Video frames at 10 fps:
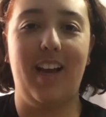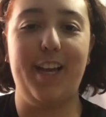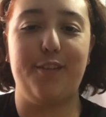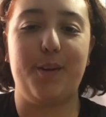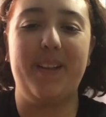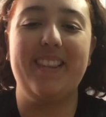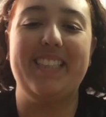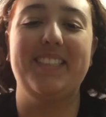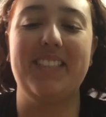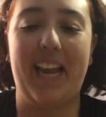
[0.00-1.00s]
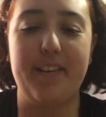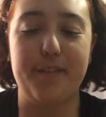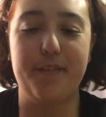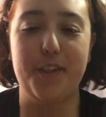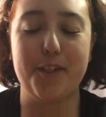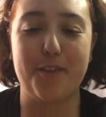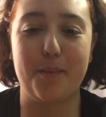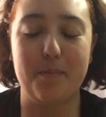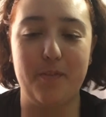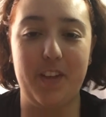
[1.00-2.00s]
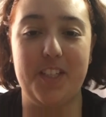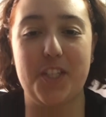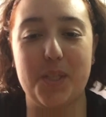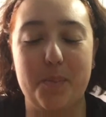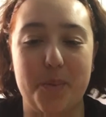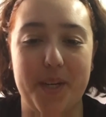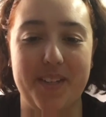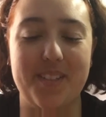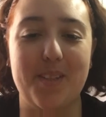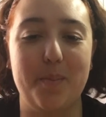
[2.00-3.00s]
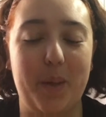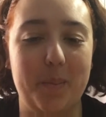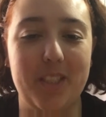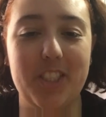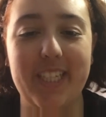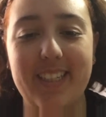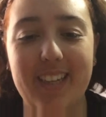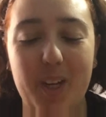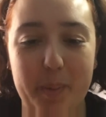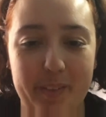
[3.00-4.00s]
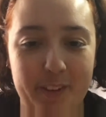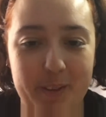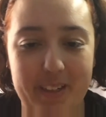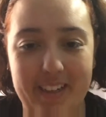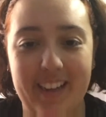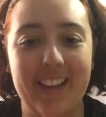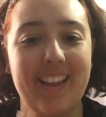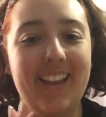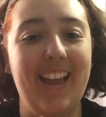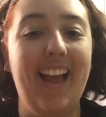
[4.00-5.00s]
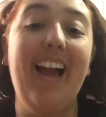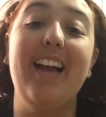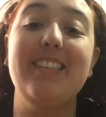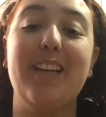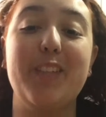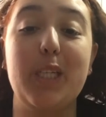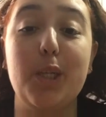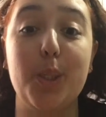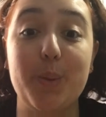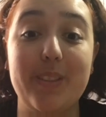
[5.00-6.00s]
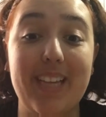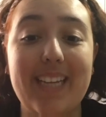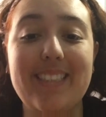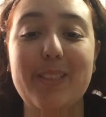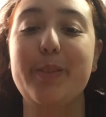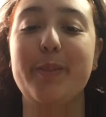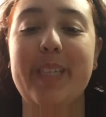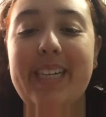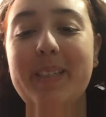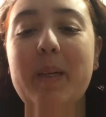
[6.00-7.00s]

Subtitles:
Hi everyone, this is Anna Finch from Finch Press Publishing. Hope everyone is having a good day so far.